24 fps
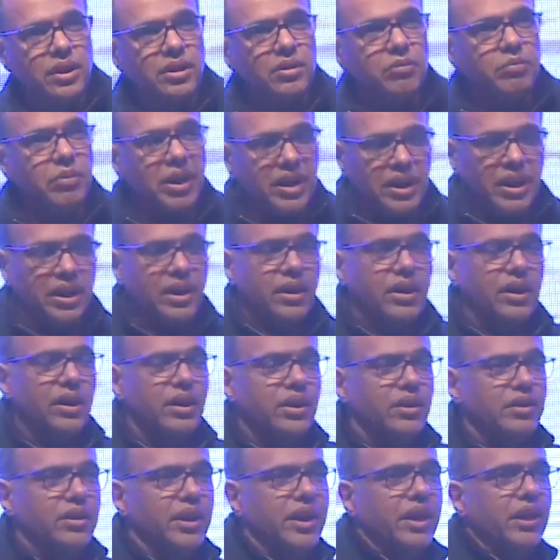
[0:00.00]
But
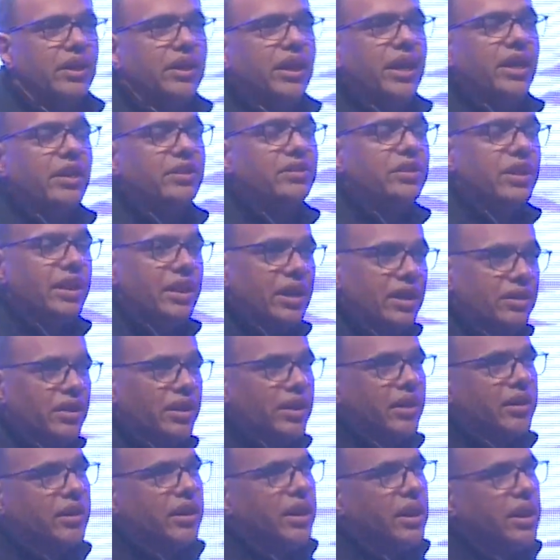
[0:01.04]
there is
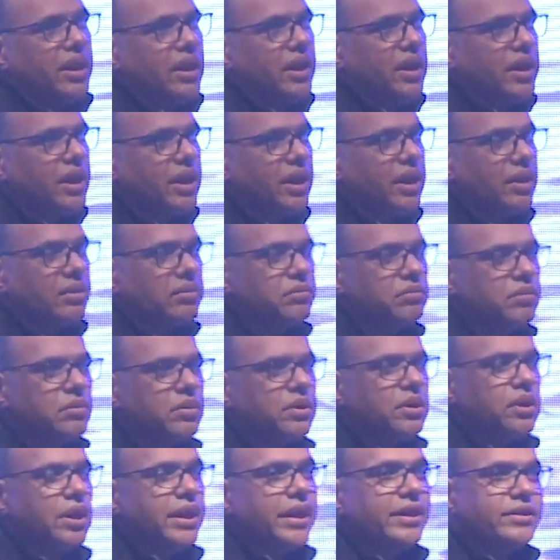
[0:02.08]
another
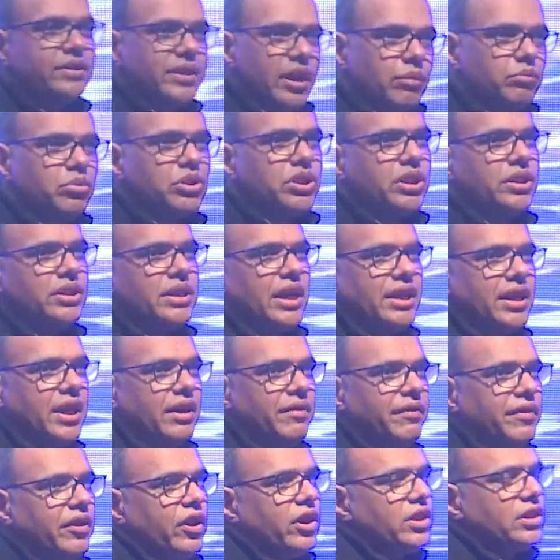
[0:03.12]
exemption that
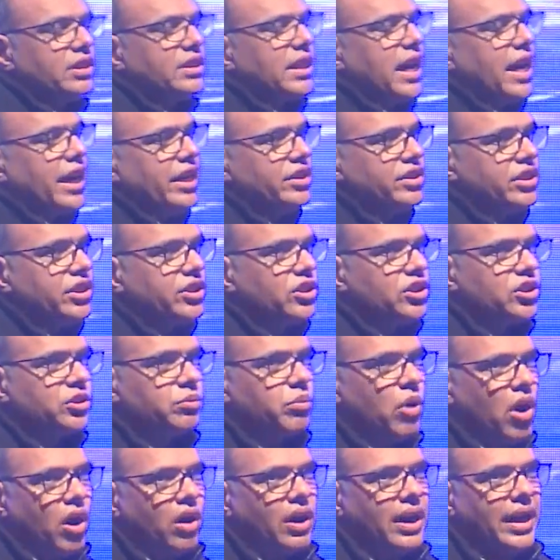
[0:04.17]
if your size is
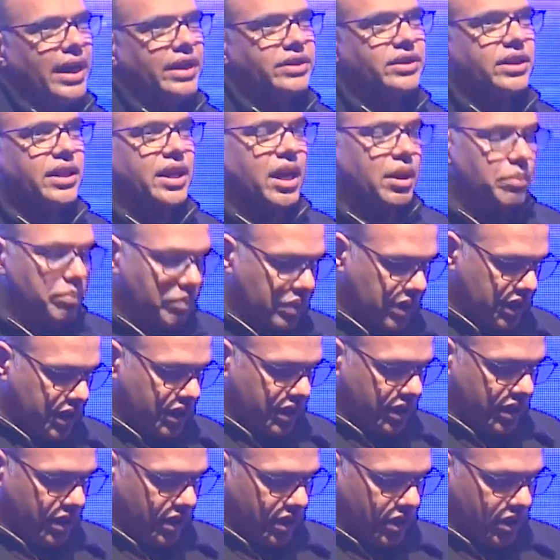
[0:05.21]
small as a company,
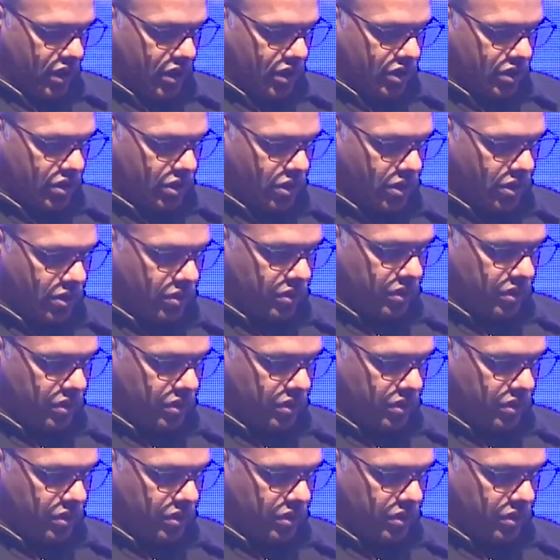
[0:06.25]
so